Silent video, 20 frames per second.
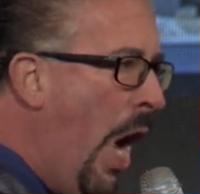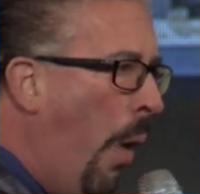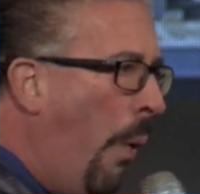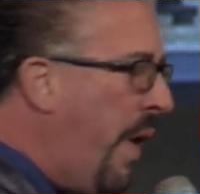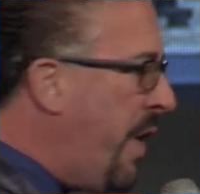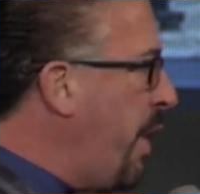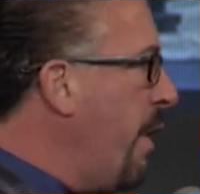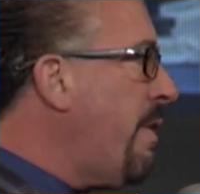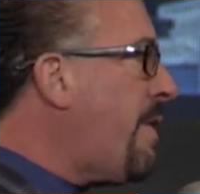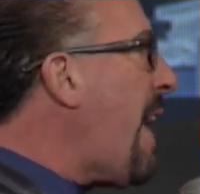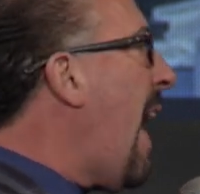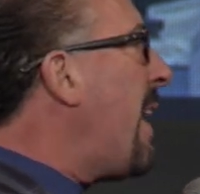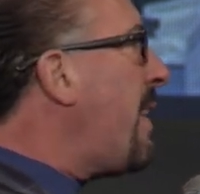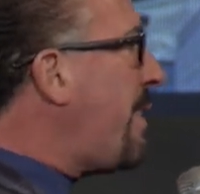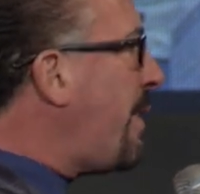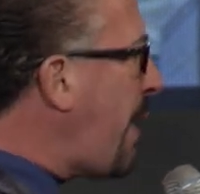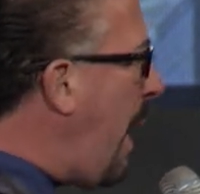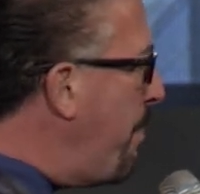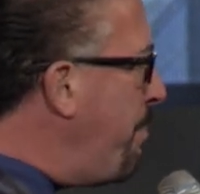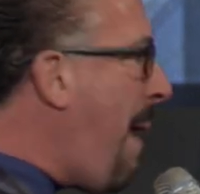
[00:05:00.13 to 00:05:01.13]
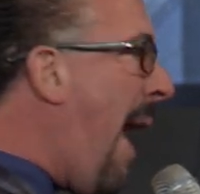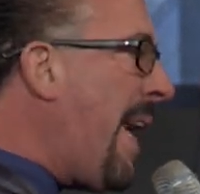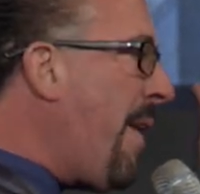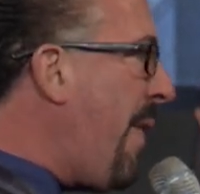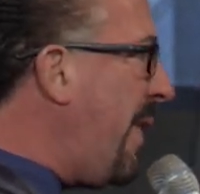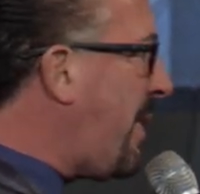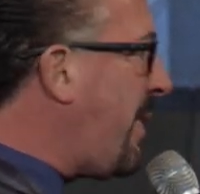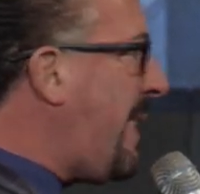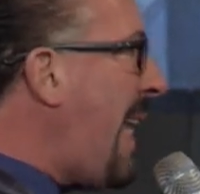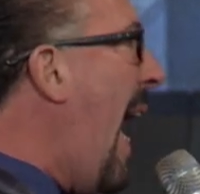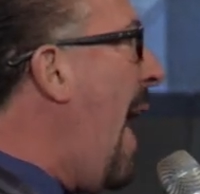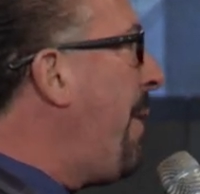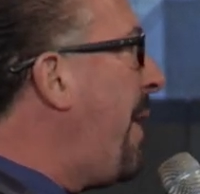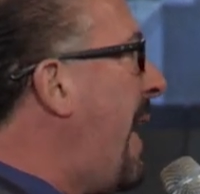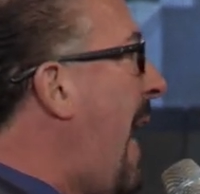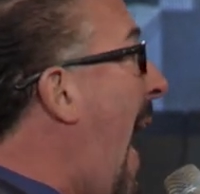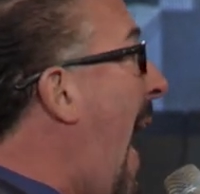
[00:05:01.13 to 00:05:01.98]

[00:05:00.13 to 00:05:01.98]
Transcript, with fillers: When you take somebody that's down and